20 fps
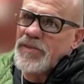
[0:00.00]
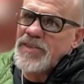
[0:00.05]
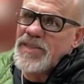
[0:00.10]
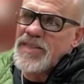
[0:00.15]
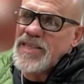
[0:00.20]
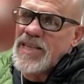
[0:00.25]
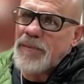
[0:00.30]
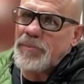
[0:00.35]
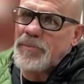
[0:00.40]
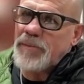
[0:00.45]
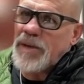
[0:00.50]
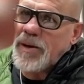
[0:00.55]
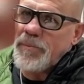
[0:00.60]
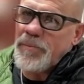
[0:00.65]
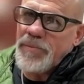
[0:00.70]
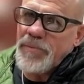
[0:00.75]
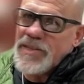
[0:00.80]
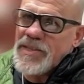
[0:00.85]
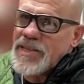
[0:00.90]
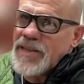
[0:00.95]

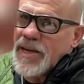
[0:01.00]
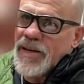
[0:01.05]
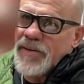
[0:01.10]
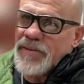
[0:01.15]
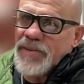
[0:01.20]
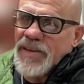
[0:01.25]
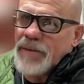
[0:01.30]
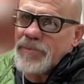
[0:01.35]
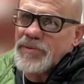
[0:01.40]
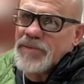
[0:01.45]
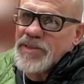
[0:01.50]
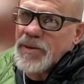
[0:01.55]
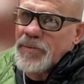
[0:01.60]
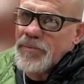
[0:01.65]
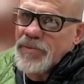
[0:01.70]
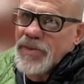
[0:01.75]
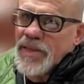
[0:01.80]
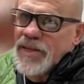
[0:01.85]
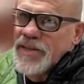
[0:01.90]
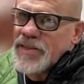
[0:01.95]
I've kept
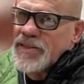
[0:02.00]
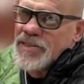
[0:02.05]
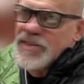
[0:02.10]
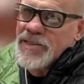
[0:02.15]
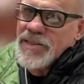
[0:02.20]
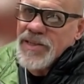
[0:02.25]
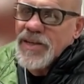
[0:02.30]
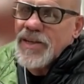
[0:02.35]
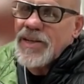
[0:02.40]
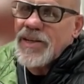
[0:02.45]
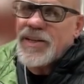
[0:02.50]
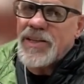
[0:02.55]
some things